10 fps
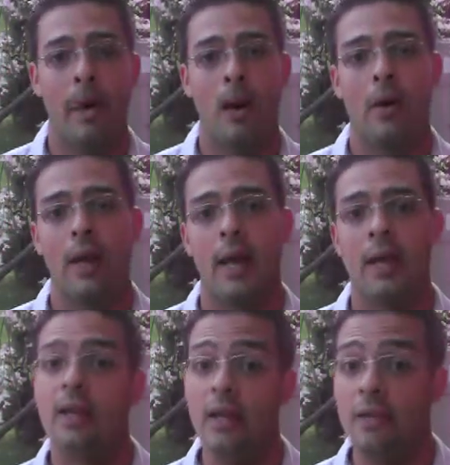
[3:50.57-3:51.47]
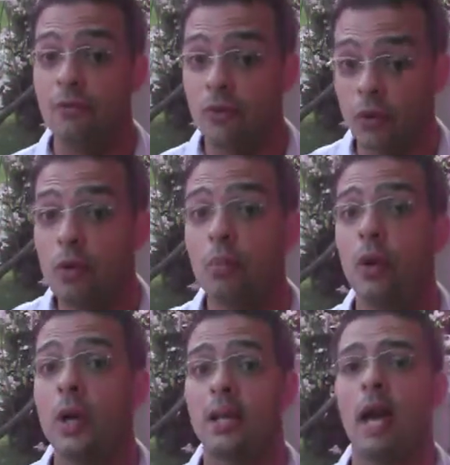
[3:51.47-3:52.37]
Okay, if you're
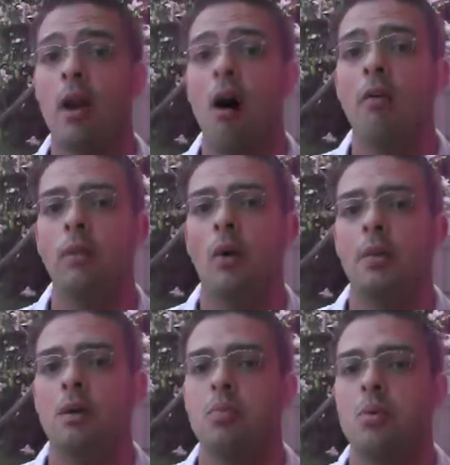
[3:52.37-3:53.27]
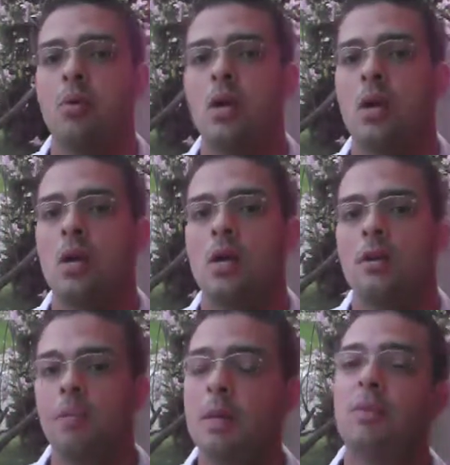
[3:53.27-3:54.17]
putting that off on people,
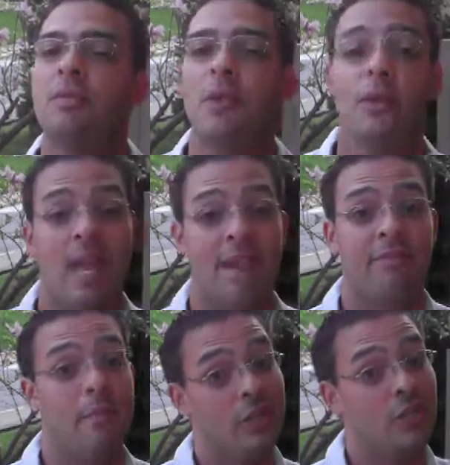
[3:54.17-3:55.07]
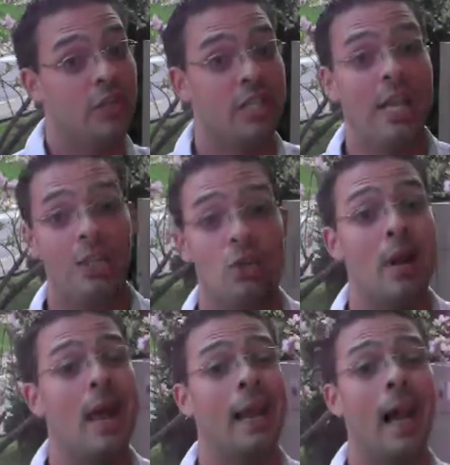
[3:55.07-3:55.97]
if people feel they have to be just like you to
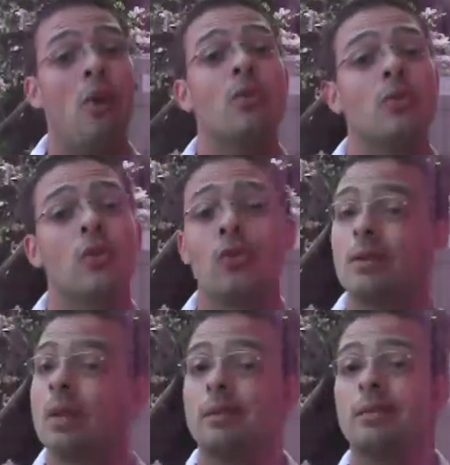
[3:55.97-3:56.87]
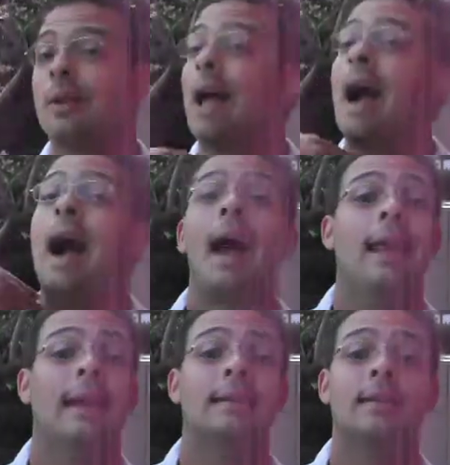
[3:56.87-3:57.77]
hang out with you, then
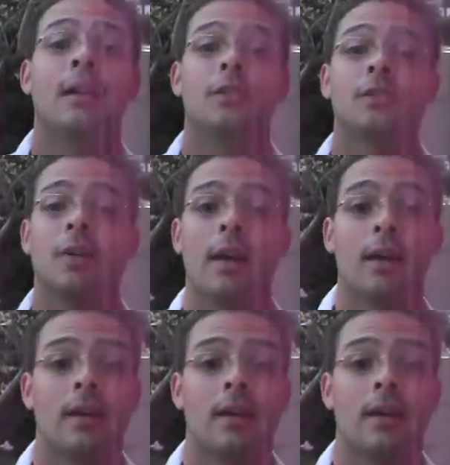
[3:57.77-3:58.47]
that's another strike.